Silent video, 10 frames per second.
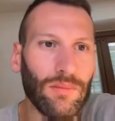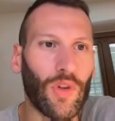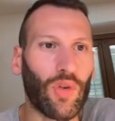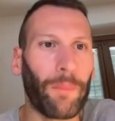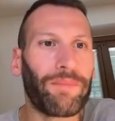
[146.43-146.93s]

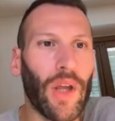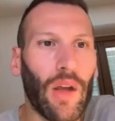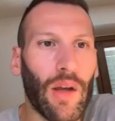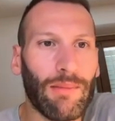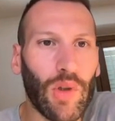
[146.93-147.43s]
So,
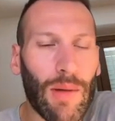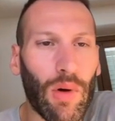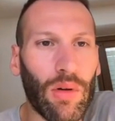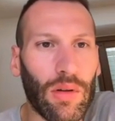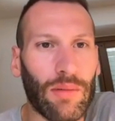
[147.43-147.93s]

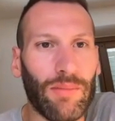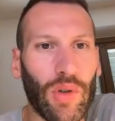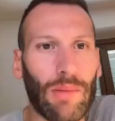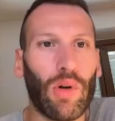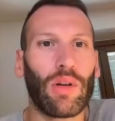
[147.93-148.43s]
mutable
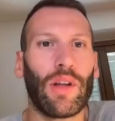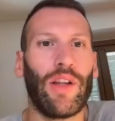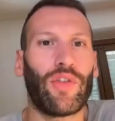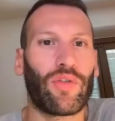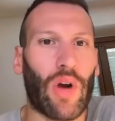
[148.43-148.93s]

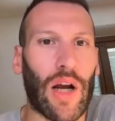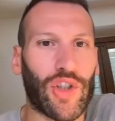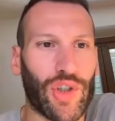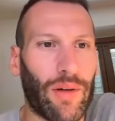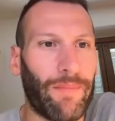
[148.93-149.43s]
list
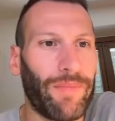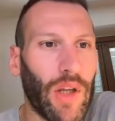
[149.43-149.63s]
structure.